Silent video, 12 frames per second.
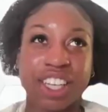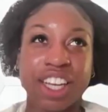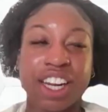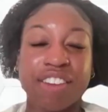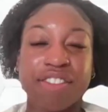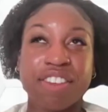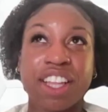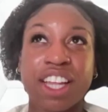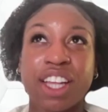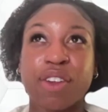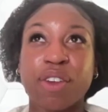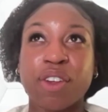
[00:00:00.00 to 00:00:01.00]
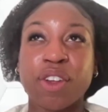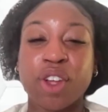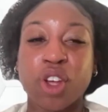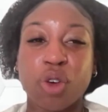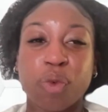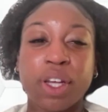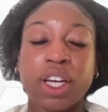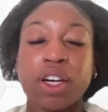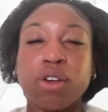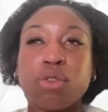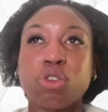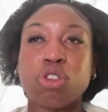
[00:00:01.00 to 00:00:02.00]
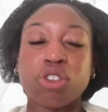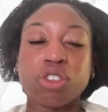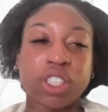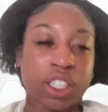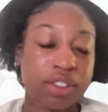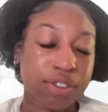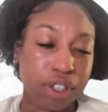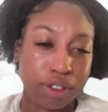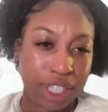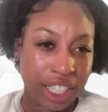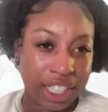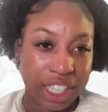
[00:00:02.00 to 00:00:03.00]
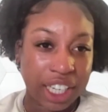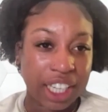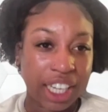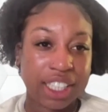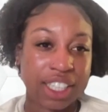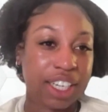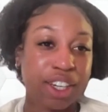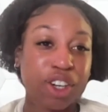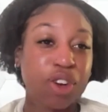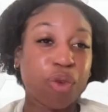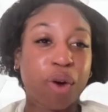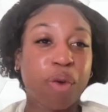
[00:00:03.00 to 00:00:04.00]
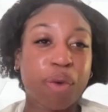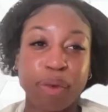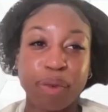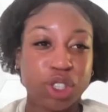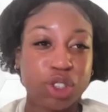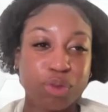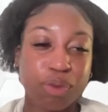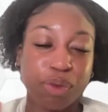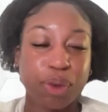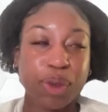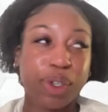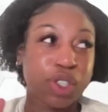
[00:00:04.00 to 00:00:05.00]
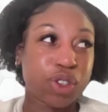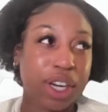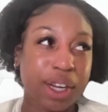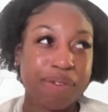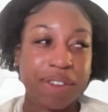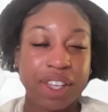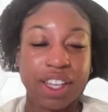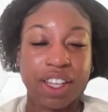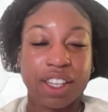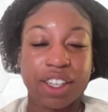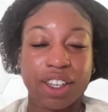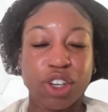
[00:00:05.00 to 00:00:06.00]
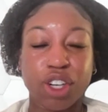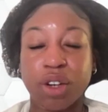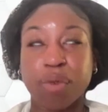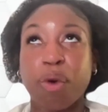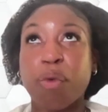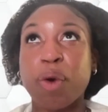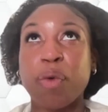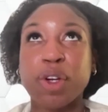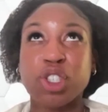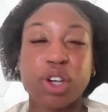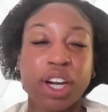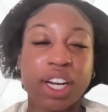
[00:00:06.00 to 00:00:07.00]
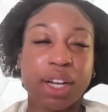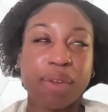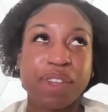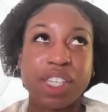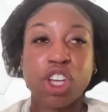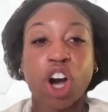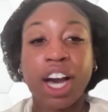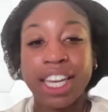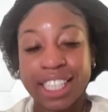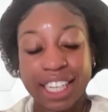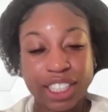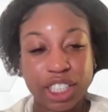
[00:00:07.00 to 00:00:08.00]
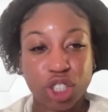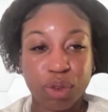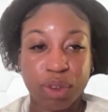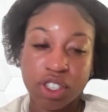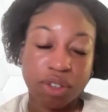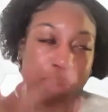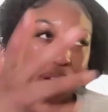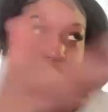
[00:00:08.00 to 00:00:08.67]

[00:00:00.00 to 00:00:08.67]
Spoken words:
And I feel like we go through those things for a reason, I guess. I don't know what we were trying to be, or what we were trying to be taught in that situation, but I